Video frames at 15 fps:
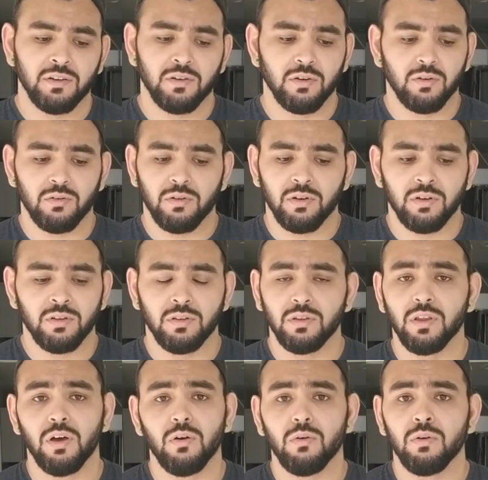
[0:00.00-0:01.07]
or
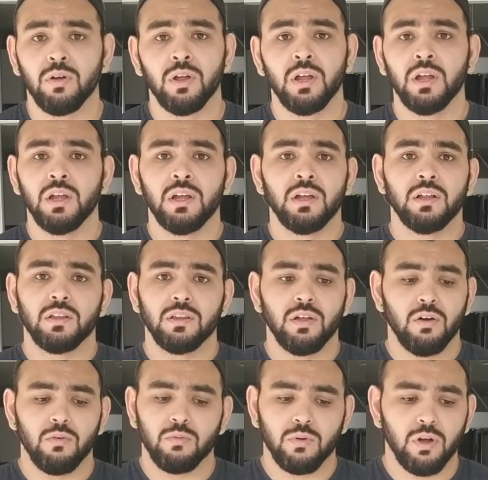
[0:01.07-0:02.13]
low
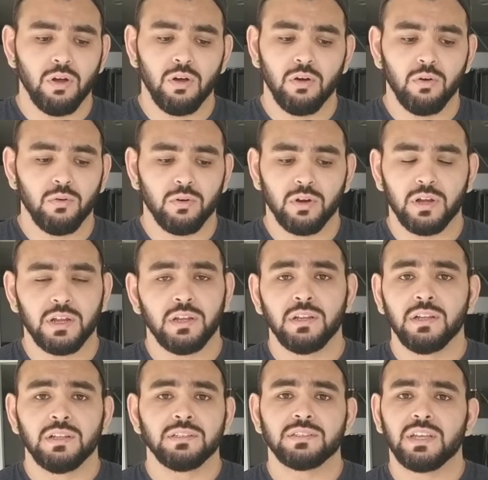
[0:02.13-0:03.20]
row, or
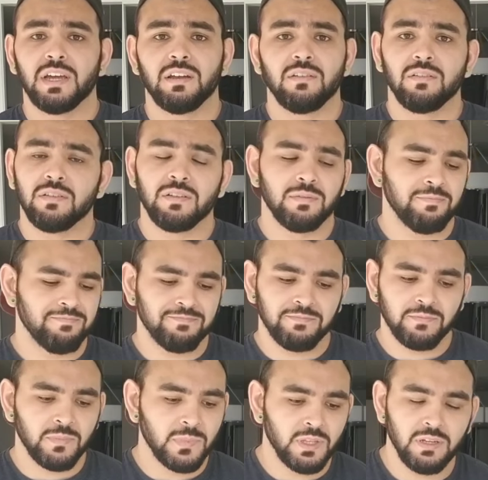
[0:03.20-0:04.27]
it's kind of,
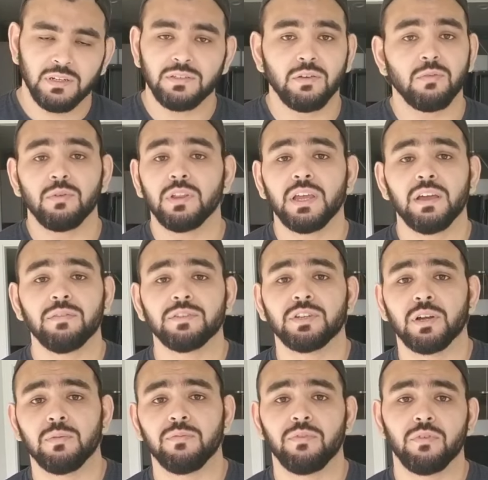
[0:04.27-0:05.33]
I don't really have a
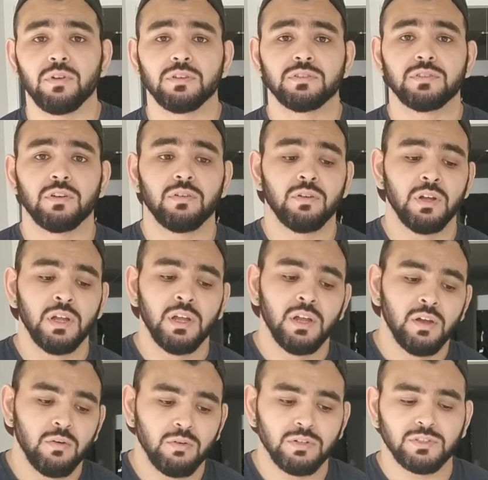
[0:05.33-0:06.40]
term for it, so
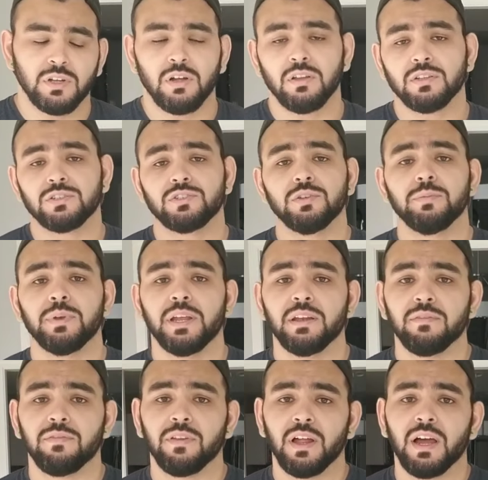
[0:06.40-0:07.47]
we'll just call it a supinated
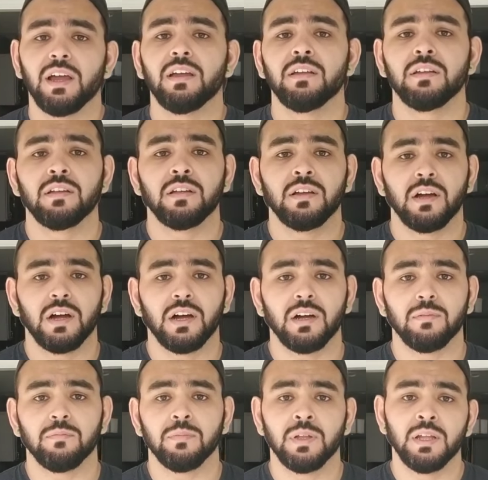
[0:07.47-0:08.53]
fly.
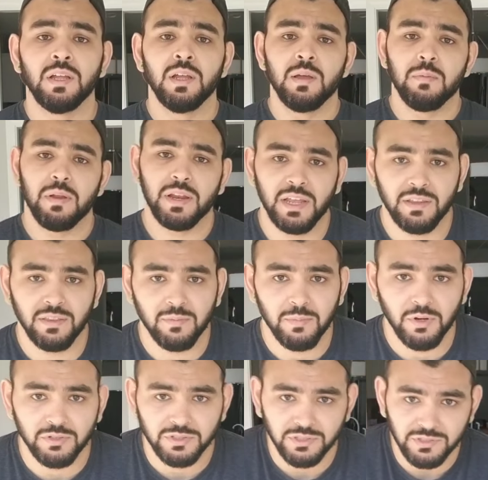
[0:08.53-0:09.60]
But again, the
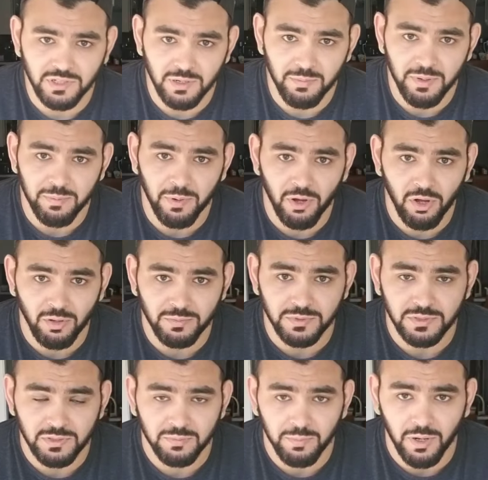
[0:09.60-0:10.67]
motion is going to be palms
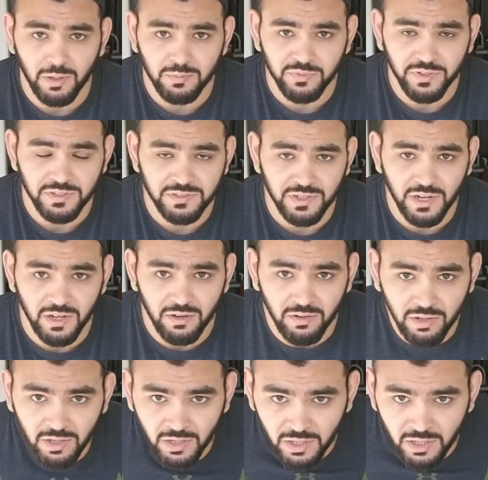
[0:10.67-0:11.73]
facing out,
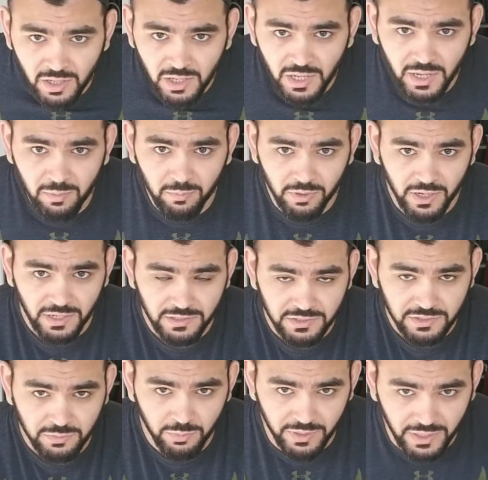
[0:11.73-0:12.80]
and we're kind of
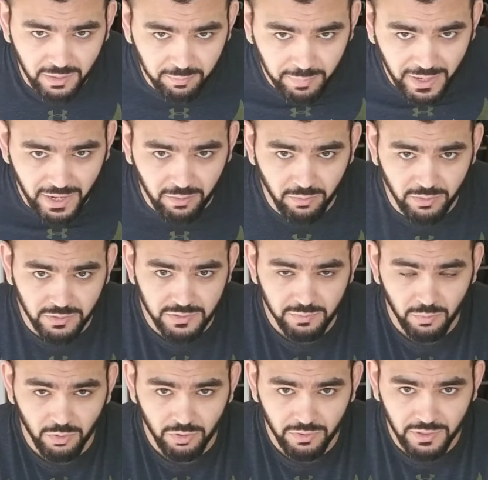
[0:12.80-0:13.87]
swinging backwards
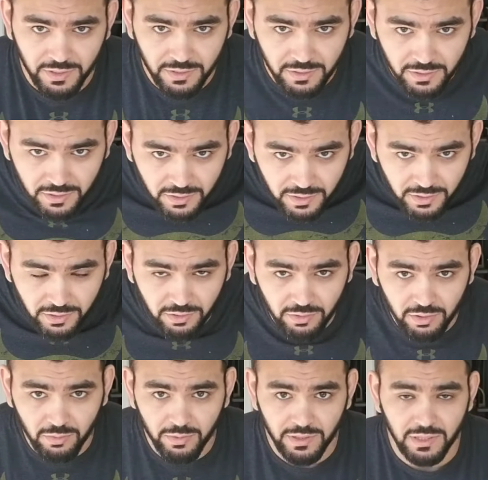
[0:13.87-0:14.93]
more than, you know,
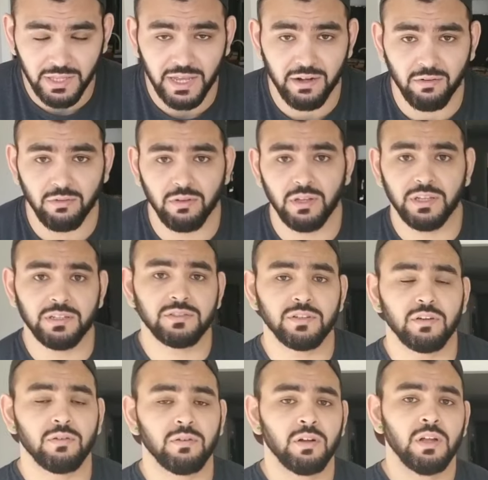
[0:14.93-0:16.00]
going laterally.
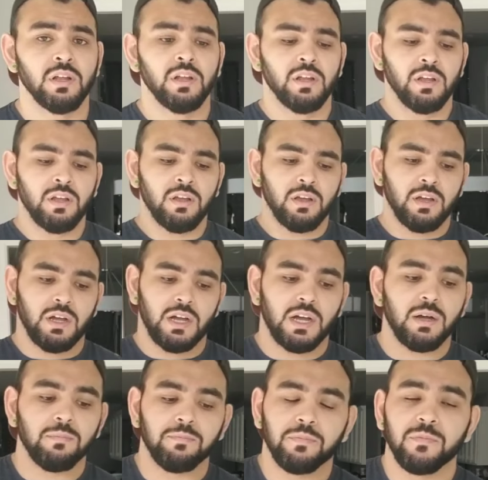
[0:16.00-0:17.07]
So
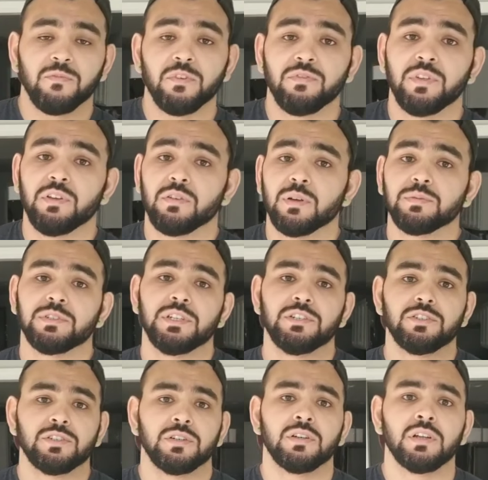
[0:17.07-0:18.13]
15 reps each,
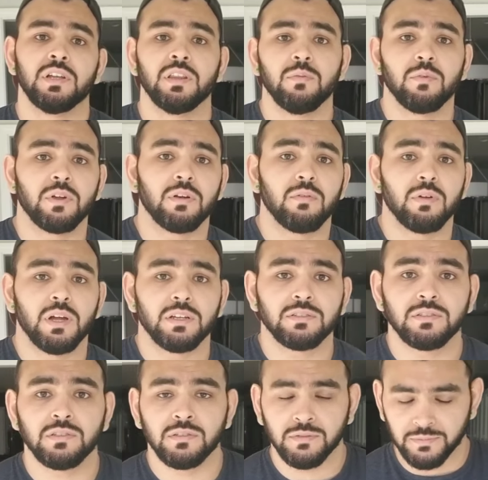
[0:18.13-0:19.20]
and then we're going to rest.